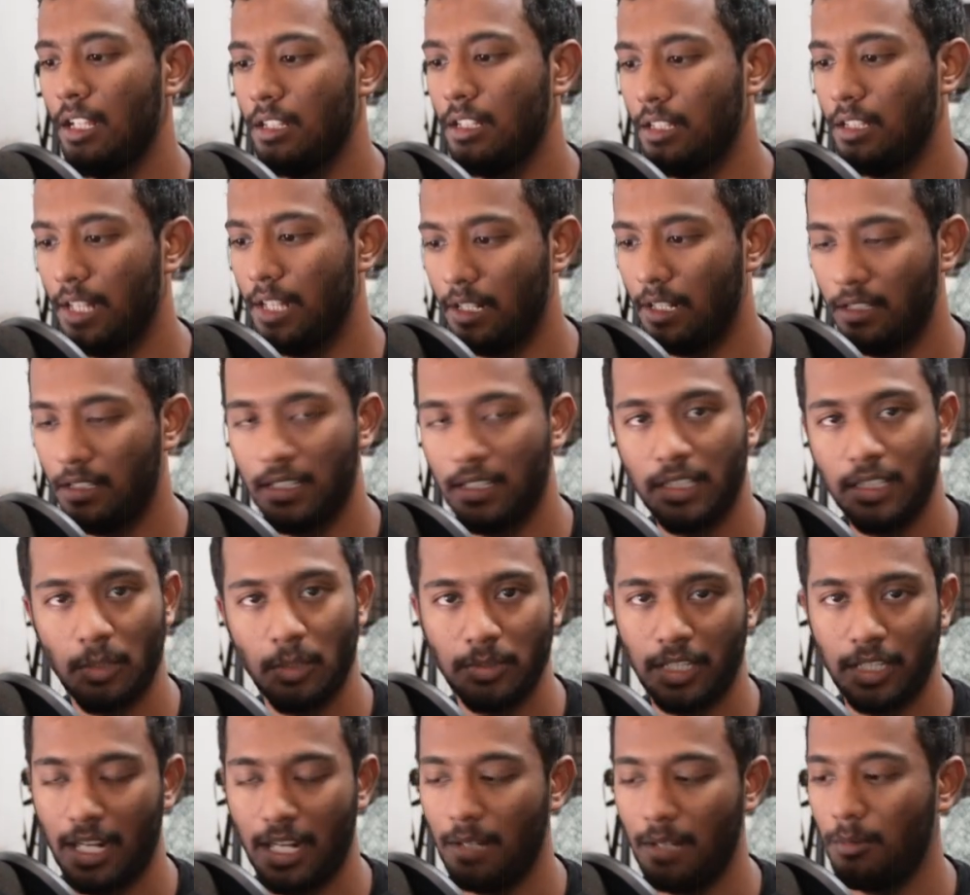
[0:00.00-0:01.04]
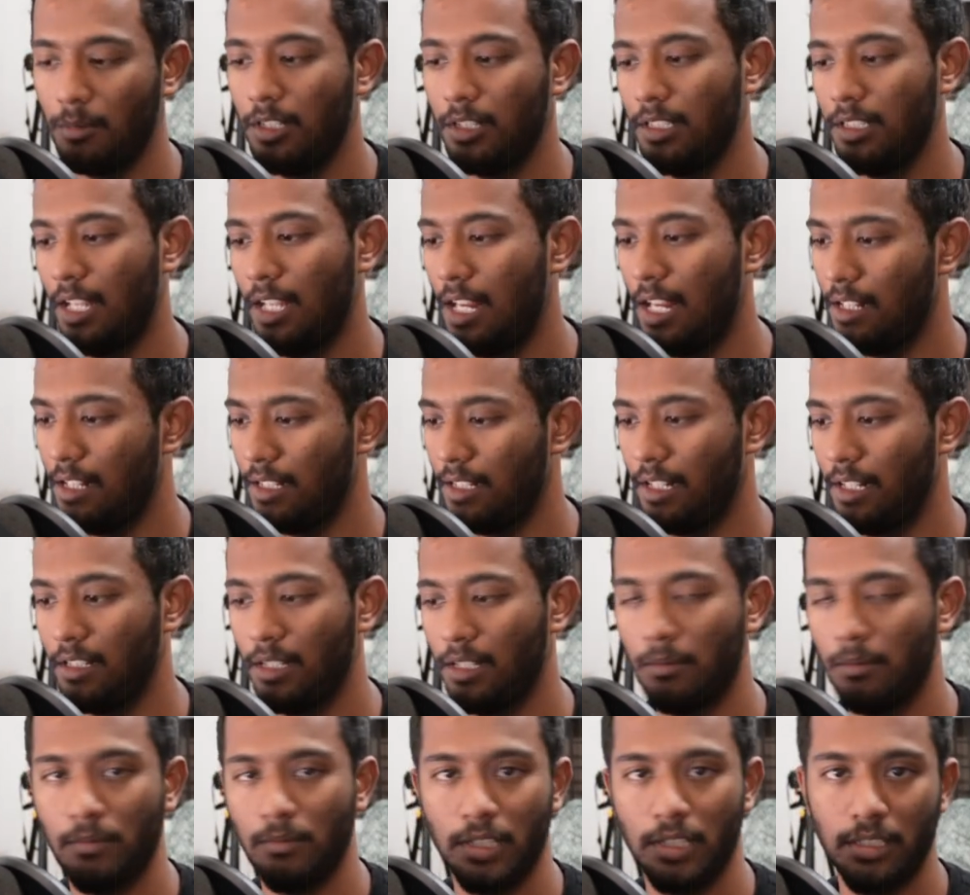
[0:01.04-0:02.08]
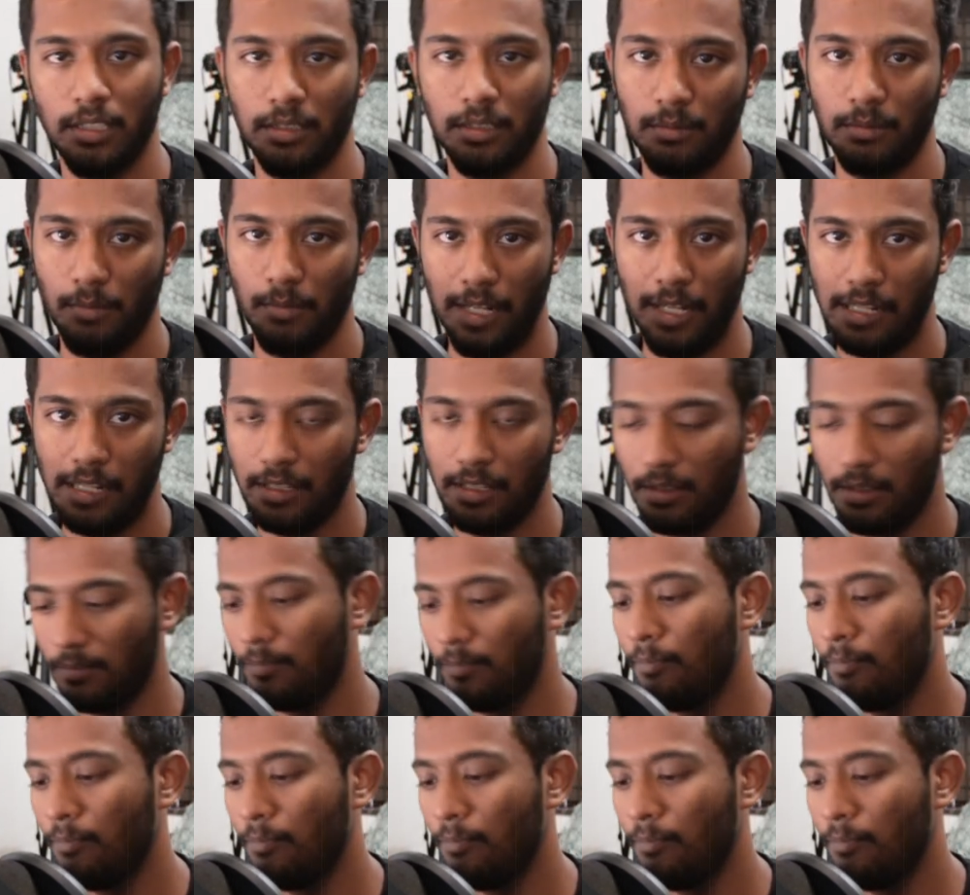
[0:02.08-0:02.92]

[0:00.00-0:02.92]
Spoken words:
get the subscribers and send them the mails.